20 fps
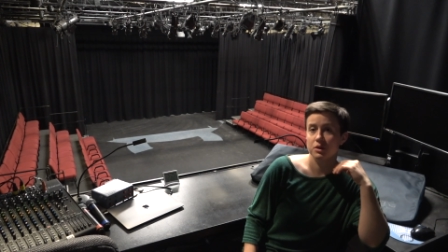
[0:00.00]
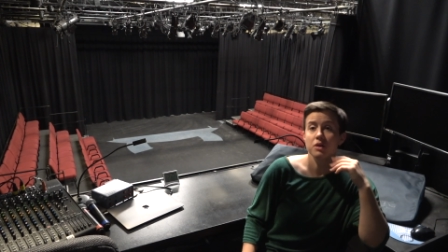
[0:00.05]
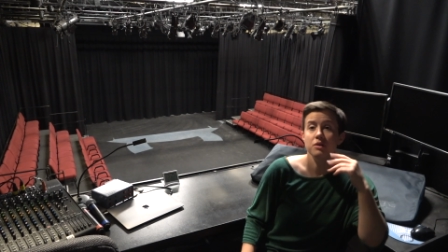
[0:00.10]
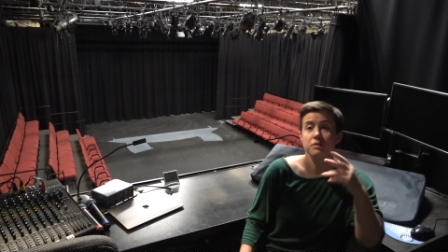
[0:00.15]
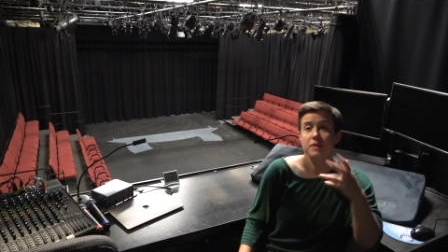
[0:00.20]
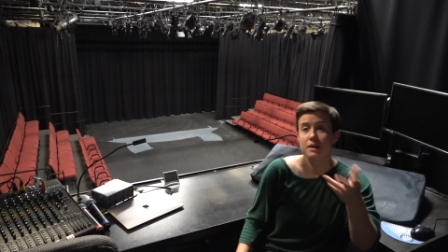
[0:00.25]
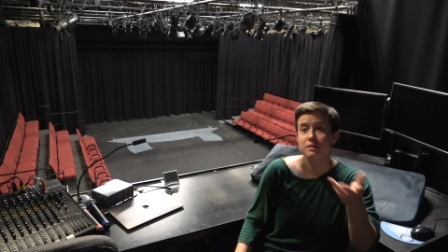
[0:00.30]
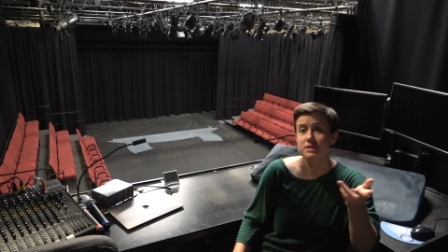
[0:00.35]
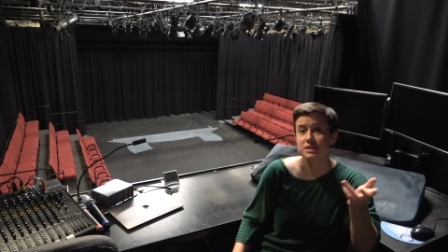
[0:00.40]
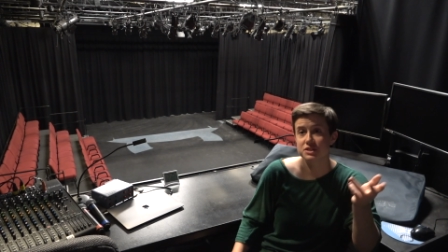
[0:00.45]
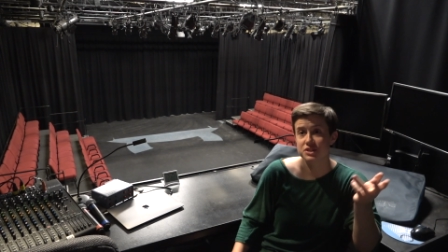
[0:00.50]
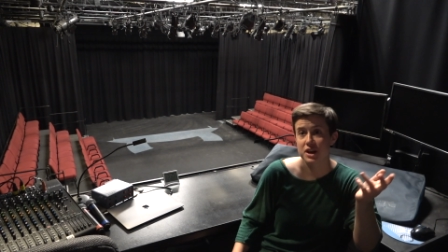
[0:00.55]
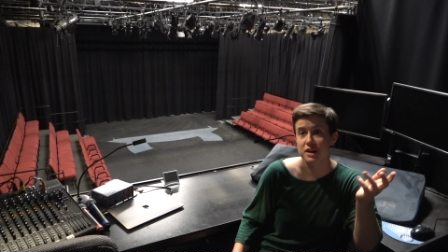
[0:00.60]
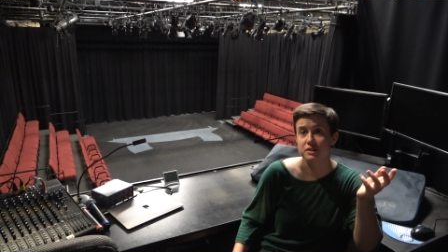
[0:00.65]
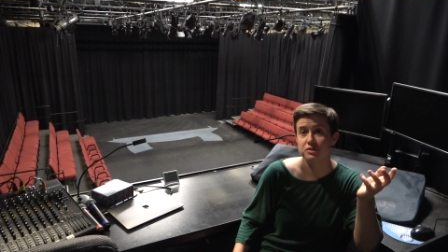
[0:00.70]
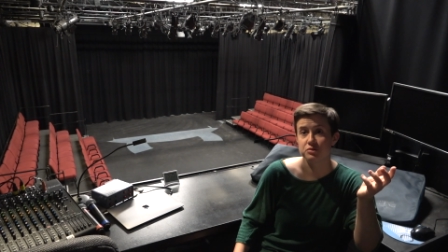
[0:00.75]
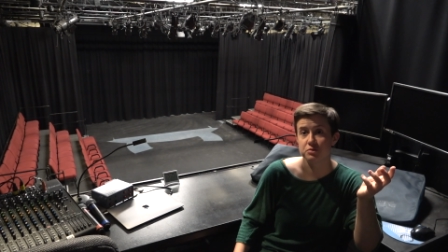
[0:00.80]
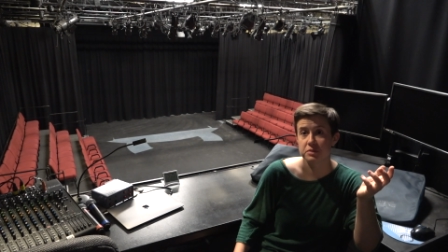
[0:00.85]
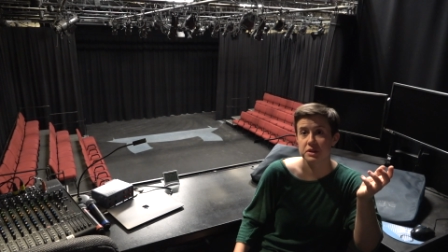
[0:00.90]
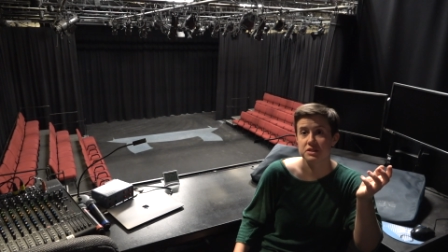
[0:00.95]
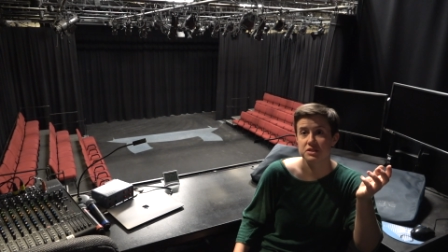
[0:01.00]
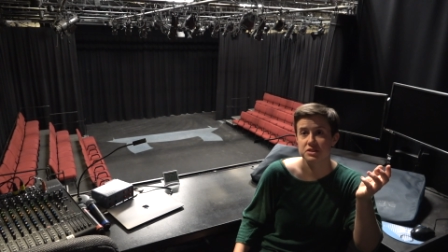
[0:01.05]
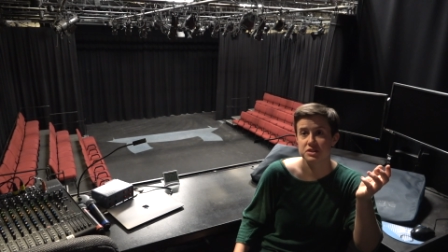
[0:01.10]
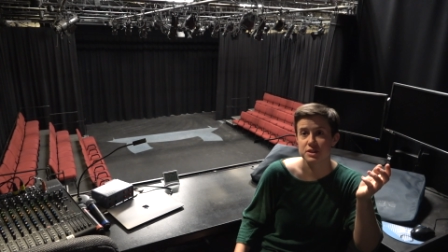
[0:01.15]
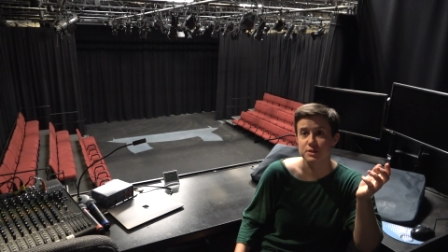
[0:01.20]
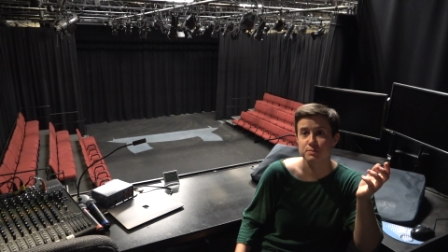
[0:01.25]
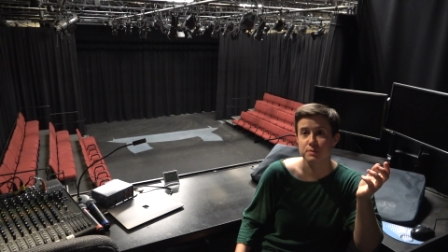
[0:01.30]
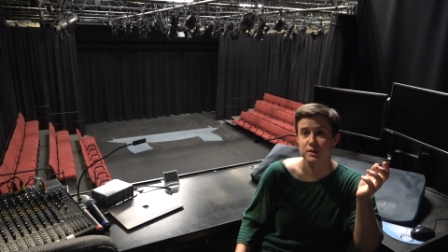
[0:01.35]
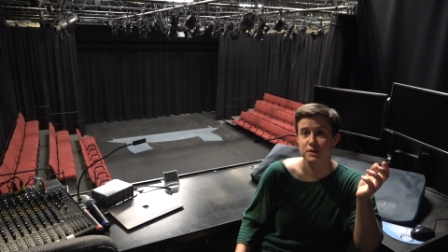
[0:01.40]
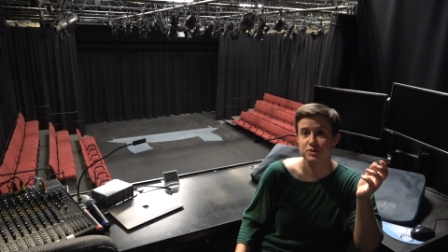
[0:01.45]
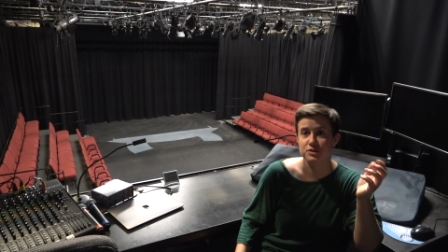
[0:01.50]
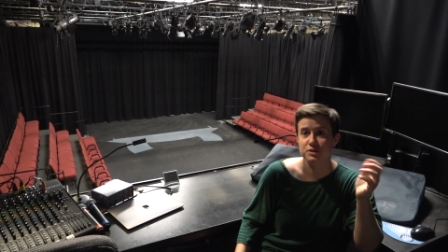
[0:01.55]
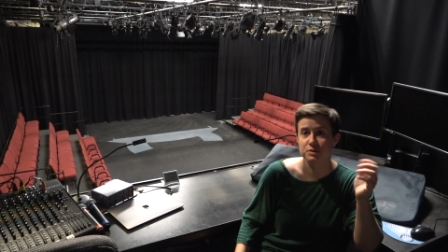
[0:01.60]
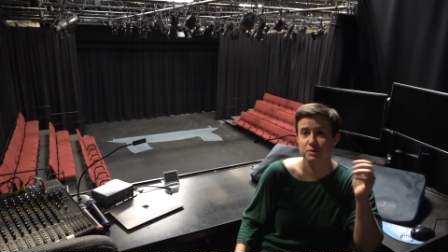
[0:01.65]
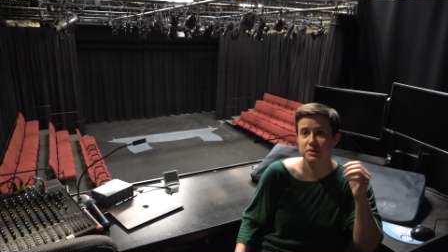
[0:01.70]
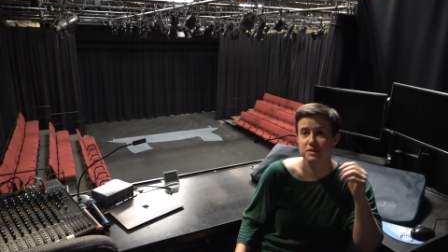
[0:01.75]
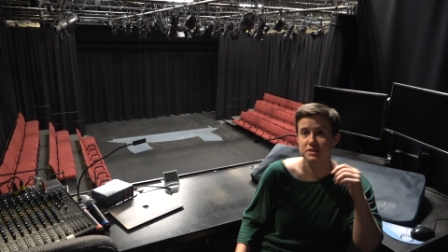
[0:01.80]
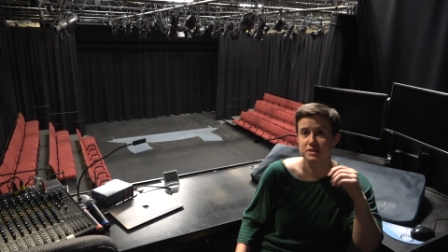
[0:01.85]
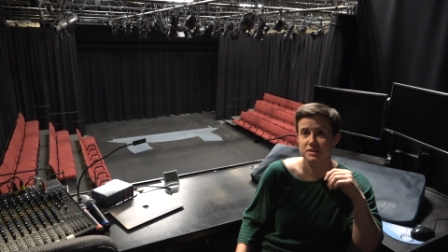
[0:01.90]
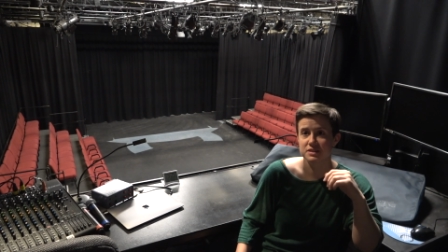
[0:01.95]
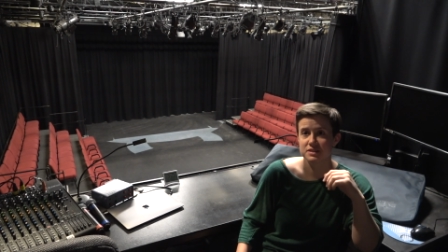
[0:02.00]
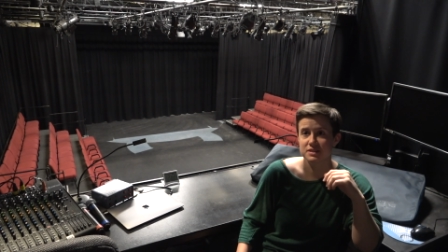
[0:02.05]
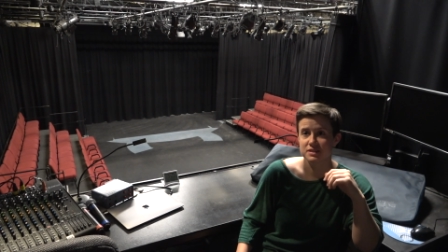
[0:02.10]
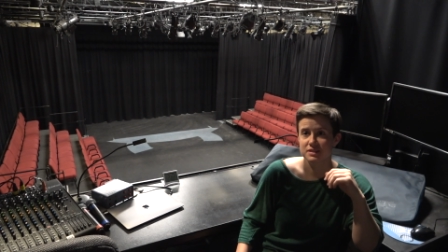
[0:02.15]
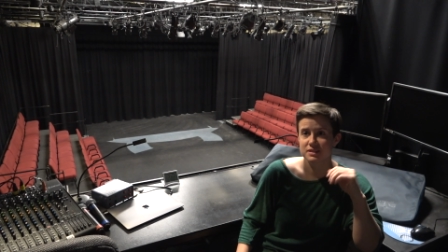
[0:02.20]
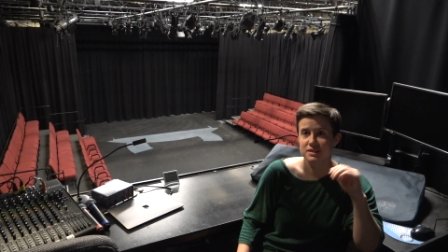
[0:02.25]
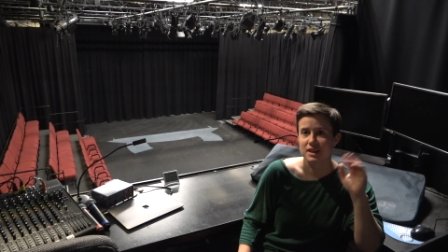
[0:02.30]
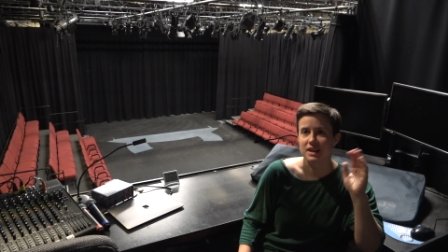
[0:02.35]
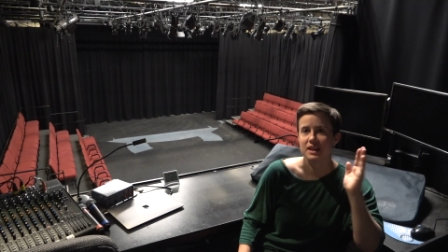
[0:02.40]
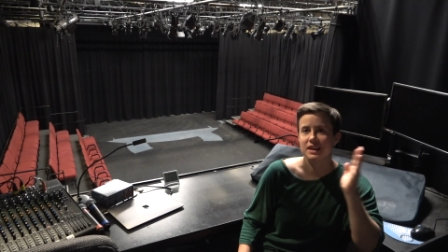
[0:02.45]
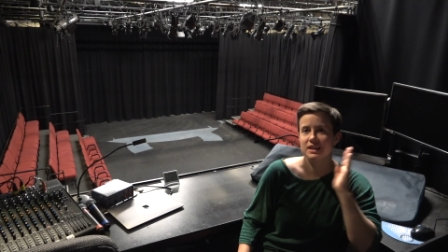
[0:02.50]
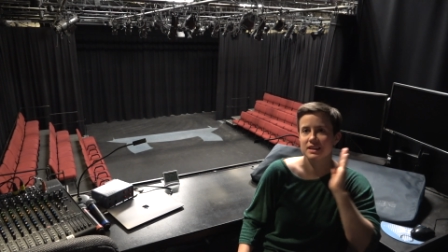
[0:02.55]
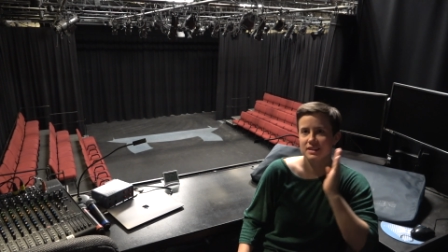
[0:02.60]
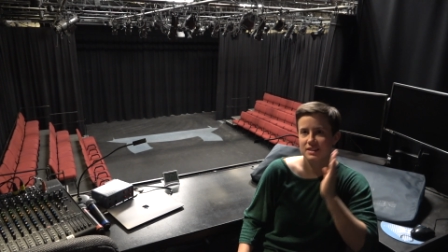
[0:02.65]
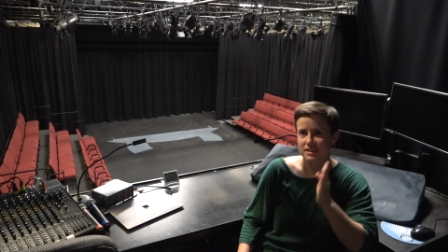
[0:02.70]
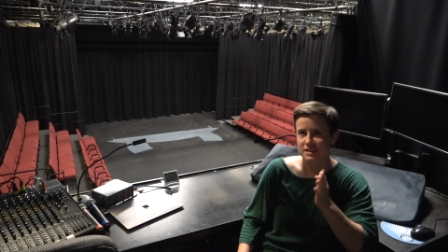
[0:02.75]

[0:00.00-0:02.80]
Oh, that was a challenge for me as a stage manager, was like